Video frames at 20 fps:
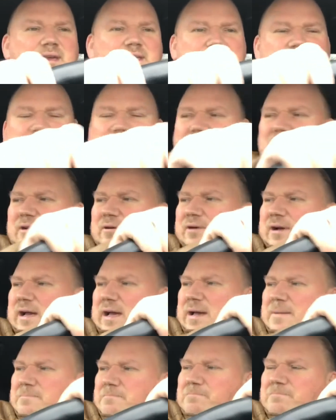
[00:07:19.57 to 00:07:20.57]
So
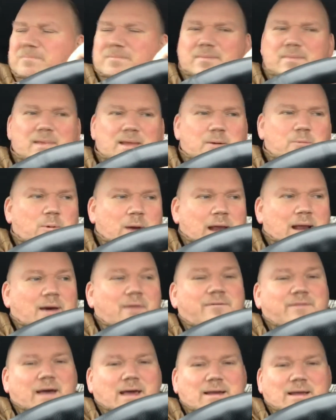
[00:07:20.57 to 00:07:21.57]
when
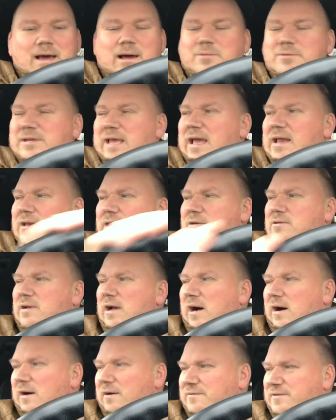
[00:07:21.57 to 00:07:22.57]
I found out I was getting a new
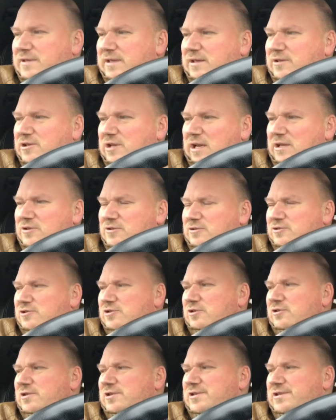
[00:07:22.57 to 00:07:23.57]
car, obviously you change your
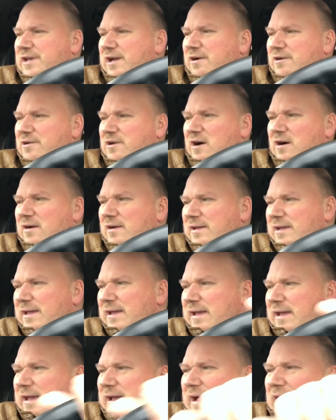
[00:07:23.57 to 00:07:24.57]
insurance. So I got
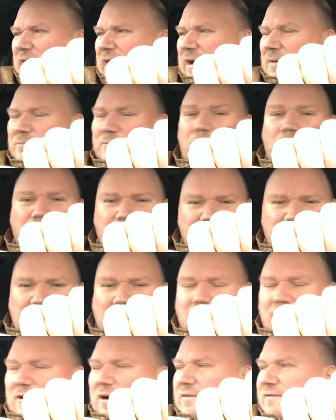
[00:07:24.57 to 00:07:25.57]
well,
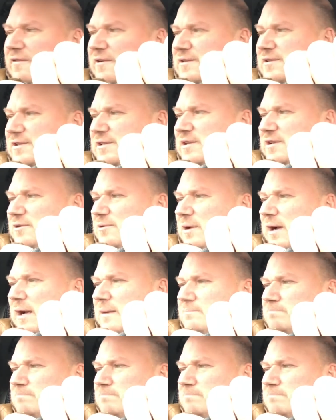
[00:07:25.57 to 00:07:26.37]
Sarah offered to